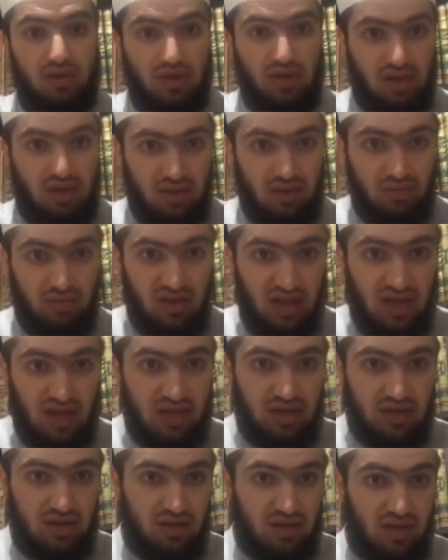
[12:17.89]
in
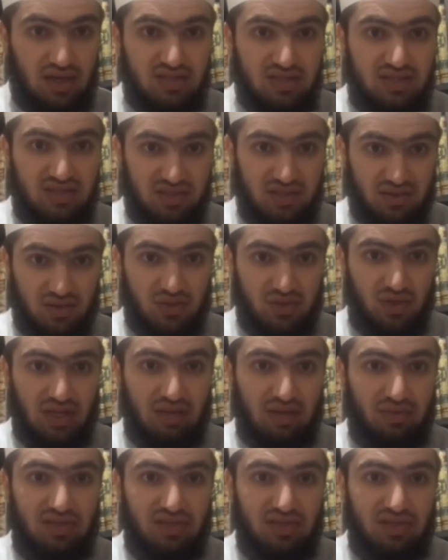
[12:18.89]
Ramadan, as Rasulullah